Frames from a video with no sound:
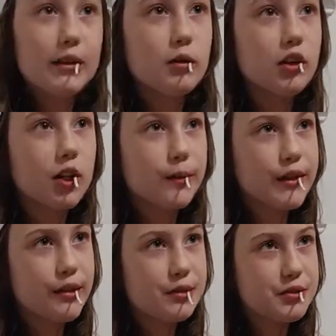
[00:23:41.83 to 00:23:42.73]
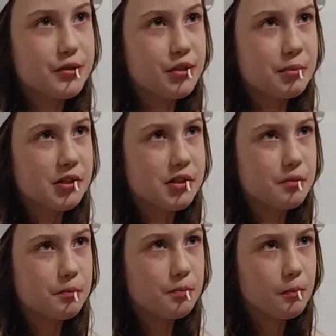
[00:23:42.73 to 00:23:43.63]
Have you heard of any of those
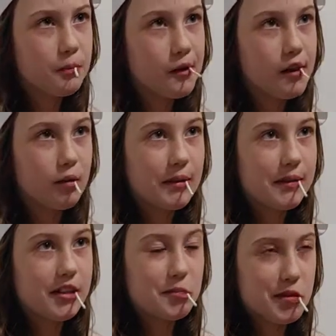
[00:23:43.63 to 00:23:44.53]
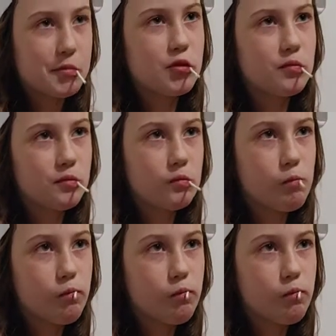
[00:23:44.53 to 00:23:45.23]
YouTubers? Rather than unspeakable?